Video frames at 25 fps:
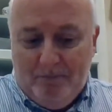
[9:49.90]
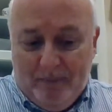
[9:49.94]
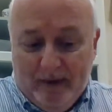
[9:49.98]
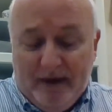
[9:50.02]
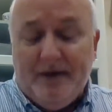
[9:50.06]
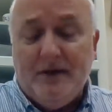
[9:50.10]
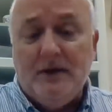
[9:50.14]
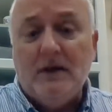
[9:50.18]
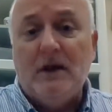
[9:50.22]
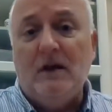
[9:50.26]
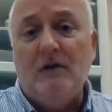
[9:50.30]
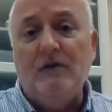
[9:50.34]

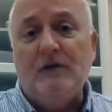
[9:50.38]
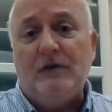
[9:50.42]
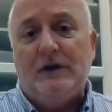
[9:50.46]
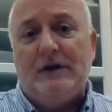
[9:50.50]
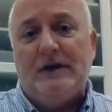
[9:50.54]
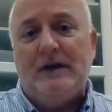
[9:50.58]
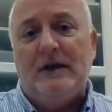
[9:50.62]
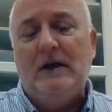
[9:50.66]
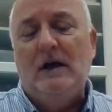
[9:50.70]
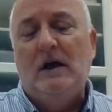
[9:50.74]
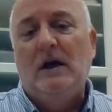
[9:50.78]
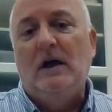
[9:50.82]
been
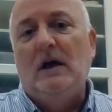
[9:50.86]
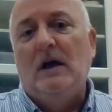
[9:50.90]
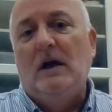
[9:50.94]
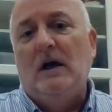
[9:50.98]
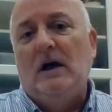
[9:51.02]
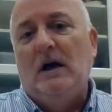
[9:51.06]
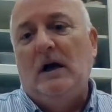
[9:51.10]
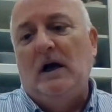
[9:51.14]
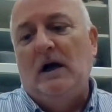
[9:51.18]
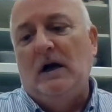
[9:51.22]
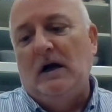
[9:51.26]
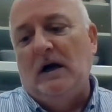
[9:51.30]
given
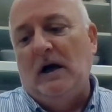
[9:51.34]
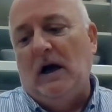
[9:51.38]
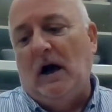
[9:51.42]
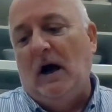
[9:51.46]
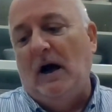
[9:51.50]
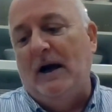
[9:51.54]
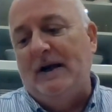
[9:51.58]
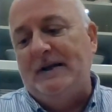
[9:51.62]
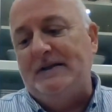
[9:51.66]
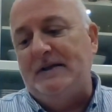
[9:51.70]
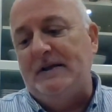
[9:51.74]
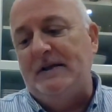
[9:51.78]

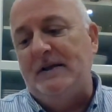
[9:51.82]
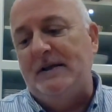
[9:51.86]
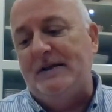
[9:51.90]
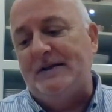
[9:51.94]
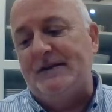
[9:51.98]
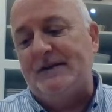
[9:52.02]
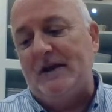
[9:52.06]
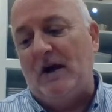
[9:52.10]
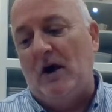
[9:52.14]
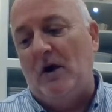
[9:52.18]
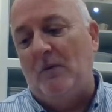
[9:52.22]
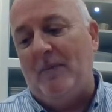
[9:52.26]

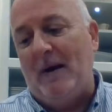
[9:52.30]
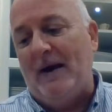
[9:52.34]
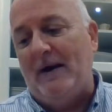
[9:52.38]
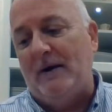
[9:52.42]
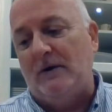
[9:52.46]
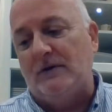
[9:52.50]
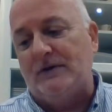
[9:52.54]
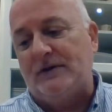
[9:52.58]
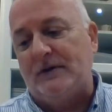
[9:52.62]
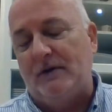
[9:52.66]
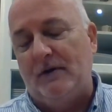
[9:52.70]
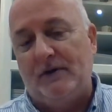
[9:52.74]
ideas
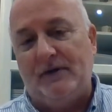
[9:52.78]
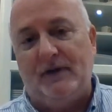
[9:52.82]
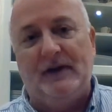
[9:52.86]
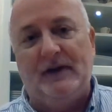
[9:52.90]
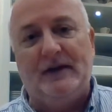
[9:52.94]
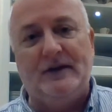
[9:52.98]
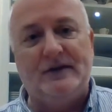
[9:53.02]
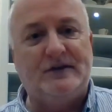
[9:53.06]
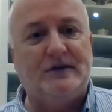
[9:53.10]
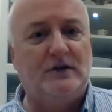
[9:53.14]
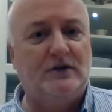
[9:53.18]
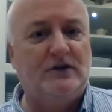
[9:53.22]
about
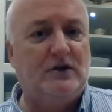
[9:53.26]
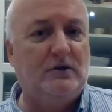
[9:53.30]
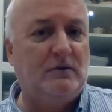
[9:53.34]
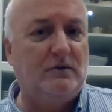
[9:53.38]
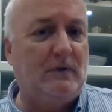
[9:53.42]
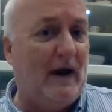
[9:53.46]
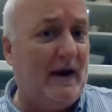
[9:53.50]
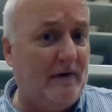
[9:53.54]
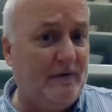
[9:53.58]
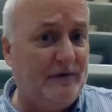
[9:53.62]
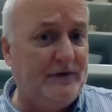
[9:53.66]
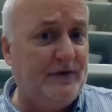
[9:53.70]
things that
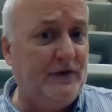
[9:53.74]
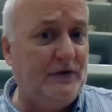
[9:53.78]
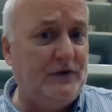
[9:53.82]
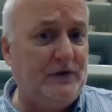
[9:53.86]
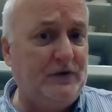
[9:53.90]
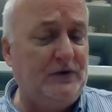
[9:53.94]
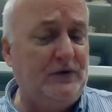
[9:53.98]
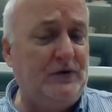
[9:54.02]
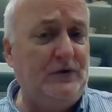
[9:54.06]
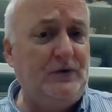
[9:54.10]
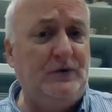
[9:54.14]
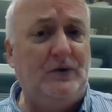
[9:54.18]
you have to
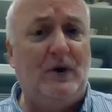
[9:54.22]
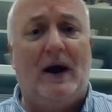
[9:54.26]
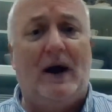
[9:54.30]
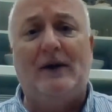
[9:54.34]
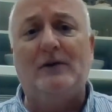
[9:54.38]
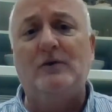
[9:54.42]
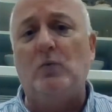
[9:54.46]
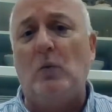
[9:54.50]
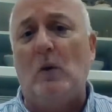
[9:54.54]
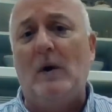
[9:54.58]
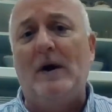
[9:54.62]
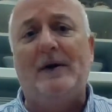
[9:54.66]
do
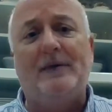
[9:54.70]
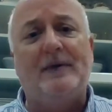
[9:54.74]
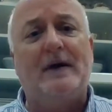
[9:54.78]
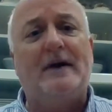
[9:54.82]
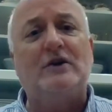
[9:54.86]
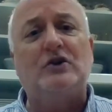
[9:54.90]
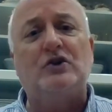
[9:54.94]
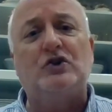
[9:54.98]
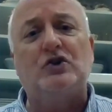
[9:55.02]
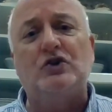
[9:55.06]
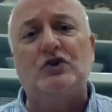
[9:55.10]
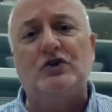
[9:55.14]
and where
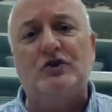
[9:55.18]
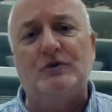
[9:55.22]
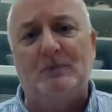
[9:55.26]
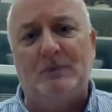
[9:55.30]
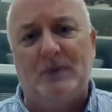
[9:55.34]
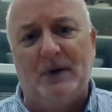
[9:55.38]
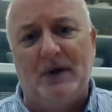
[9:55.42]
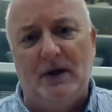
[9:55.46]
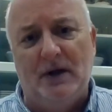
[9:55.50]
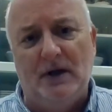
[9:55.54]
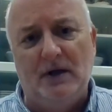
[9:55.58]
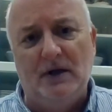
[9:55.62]
they should
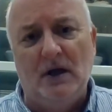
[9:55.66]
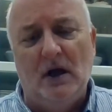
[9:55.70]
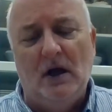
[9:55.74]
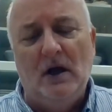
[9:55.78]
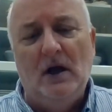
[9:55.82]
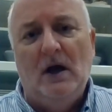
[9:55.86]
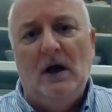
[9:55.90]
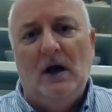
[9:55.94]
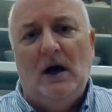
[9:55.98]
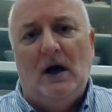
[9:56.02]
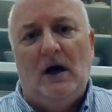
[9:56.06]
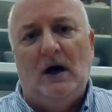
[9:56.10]
be.
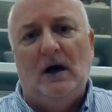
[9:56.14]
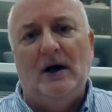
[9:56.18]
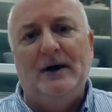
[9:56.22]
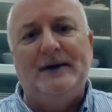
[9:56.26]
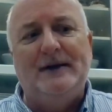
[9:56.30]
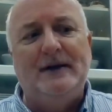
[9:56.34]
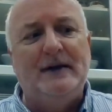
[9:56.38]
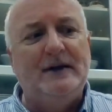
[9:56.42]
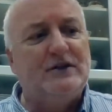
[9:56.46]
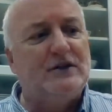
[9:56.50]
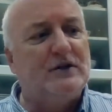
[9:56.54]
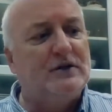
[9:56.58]

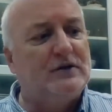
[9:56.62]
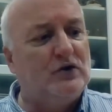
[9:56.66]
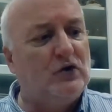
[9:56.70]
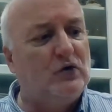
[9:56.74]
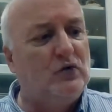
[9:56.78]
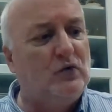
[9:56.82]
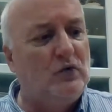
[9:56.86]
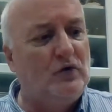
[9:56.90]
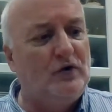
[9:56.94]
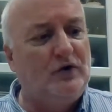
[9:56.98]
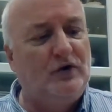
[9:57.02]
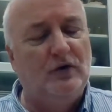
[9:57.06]
I need to
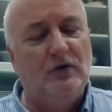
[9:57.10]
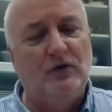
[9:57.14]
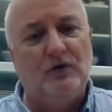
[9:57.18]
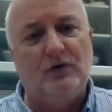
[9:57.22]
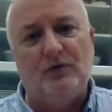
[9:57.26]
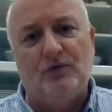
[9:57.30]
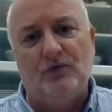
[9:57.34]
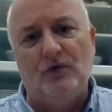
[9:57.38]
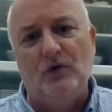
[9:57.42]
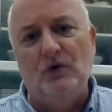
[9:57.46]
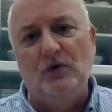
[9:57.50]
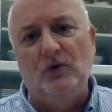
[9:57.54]
talk you
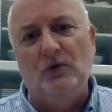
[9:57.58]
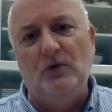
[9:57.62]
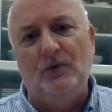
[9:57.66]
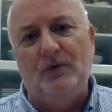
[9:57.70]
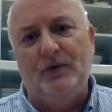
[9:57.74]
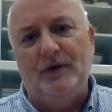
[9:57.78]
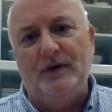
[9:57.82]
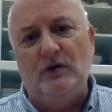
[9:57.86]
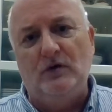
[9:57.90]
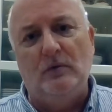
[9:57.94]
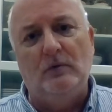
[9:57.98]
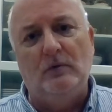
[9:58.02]
through
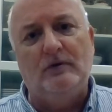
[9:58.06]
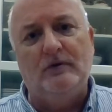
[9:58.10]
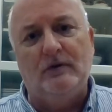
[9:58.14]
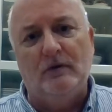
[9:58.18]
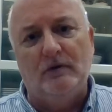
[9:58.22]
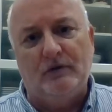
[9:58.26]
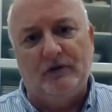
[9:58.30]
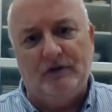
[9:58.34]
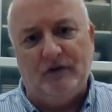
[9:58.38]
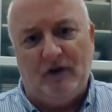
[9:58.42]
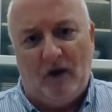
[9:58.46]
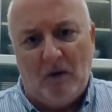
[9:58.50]
the use
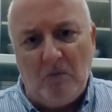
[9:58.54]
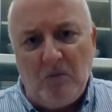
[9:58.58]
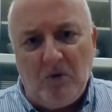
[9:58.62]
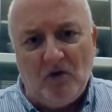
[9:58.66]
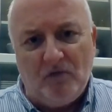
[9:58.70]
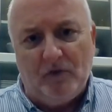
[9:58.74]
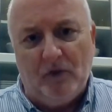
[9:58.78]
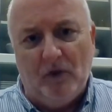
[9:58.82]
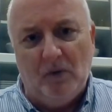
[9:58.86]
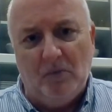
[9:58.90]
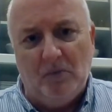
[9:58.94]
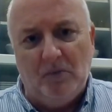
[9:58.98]
of some
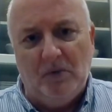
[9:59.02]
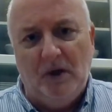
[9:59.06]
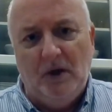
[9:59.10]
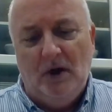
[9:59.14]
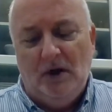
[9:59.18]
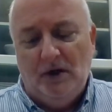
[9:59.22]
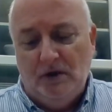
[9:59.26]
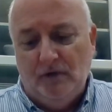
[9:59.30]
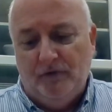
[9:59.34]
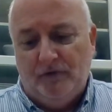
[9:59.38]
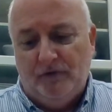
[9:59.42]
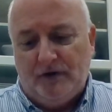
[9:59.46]
of them.
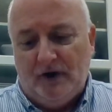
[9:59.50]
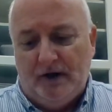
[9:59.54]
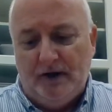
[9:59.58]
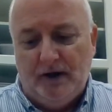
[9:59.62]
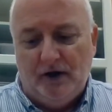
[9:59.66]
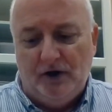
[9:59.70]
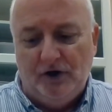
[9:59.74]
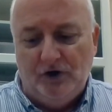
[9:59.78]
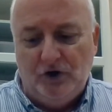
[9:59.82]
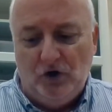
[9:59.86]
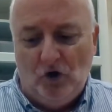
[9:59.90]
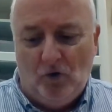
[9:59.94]
You've
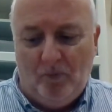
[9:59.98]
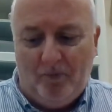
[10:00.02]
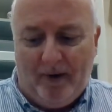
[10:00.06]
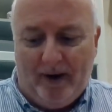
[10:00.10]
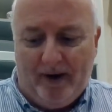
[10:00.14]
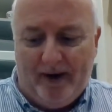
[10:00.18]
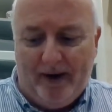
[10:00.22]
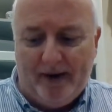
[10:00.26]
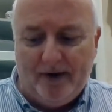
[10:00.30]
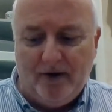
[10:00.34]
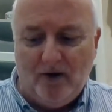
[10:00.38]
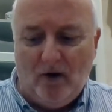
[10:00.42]
taken your
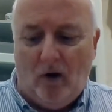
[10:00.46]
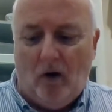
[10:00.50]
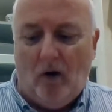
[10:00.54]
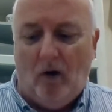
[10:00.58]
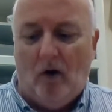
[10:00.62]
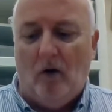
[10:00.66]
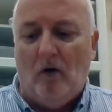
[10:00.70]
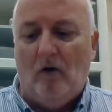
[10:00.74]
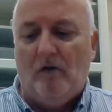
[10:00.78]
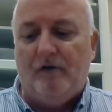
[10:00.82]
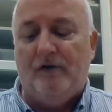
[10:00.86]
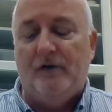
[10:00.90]
pen
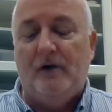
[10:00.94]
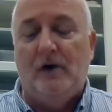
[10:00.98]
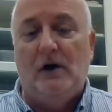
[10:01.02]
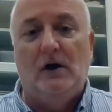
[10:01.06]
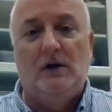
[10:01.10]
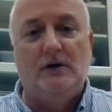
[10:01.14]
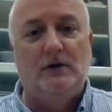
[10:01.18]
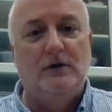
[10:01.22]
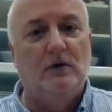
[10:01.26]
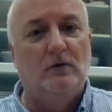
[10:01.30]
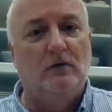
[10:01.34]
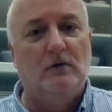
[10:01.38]
off
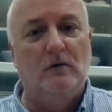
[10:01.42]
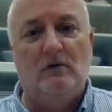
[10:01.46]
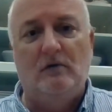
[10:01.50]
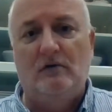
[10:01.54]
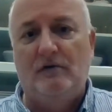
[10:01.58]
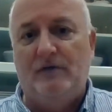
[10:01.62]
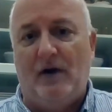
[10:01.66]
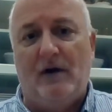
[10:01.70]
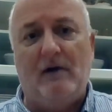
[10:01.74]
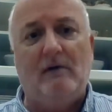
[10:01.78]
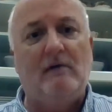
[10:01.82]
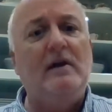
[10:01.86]
your
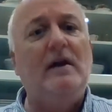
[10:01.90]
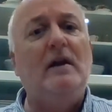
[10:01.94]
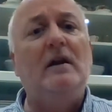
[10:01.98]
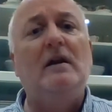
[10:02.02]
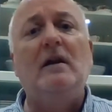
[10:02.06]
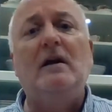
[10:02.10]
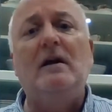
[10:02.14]
very